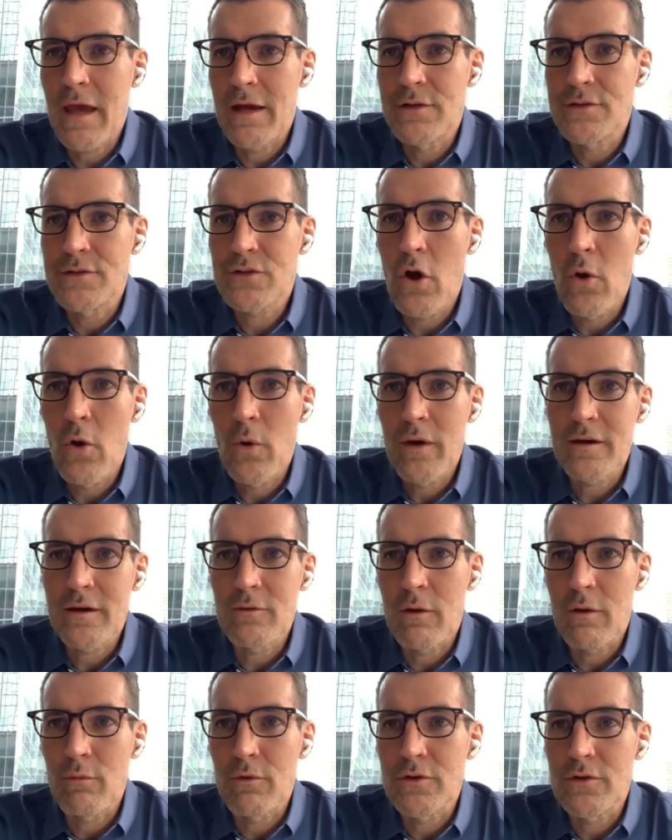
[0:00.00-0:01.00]
is going,
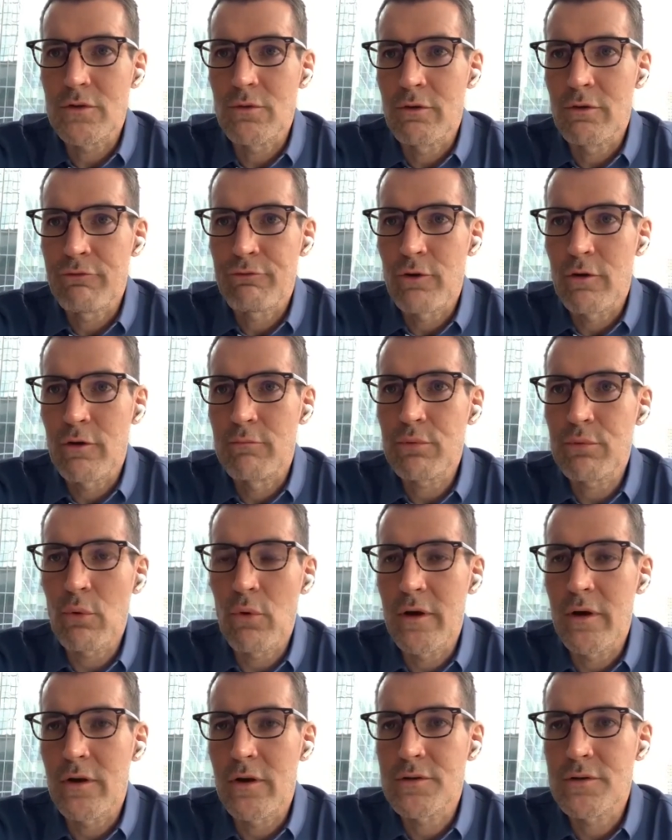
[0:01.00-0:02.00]
what we're doing for
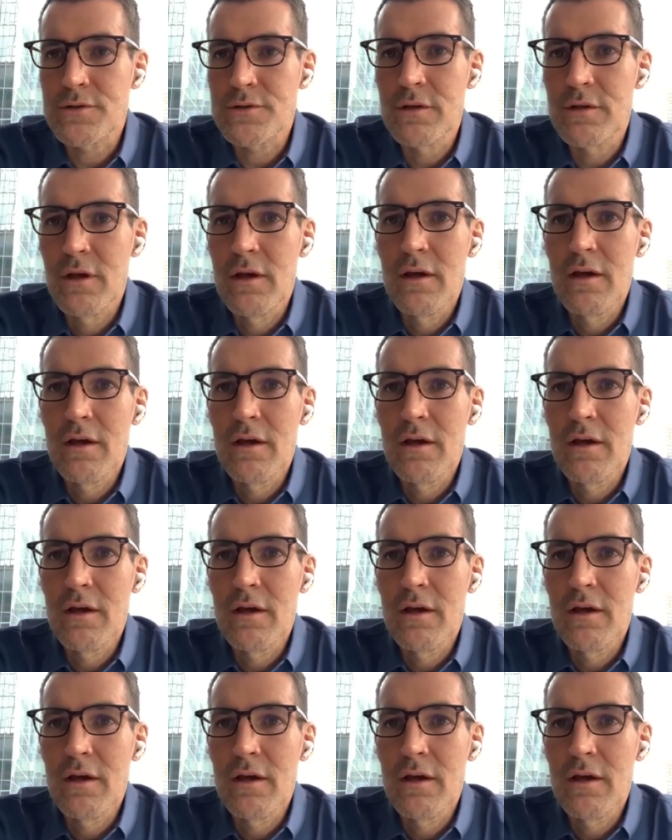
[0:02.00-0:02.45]
employers,